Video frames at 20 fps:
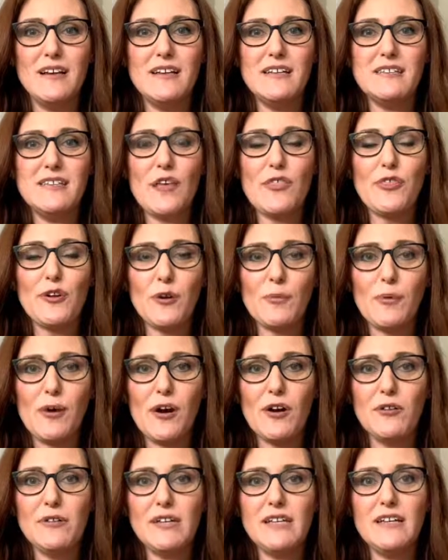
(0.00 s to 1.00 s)
It's a third
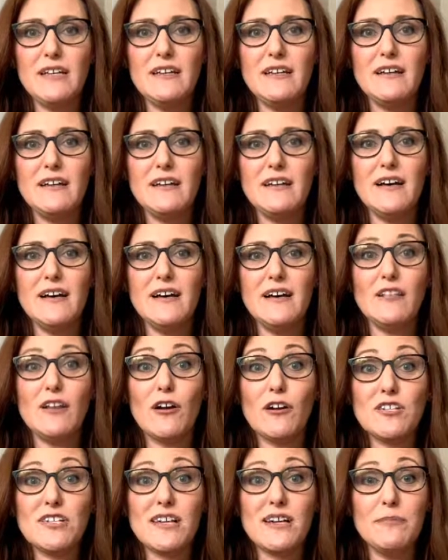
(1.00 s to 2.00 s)
party.
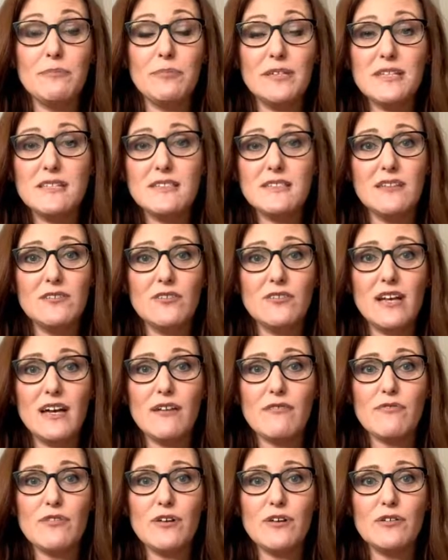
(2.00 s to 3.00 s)
Large companies tend to
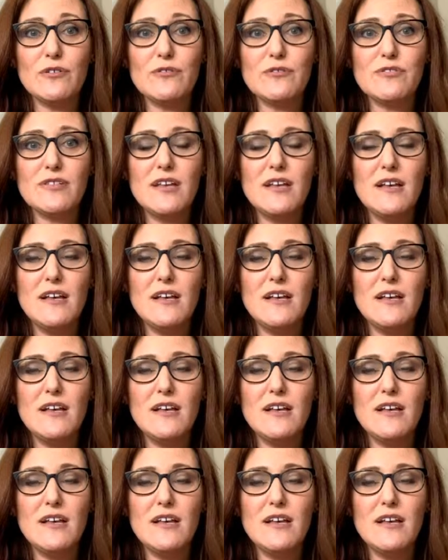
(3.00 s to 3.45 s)
have those.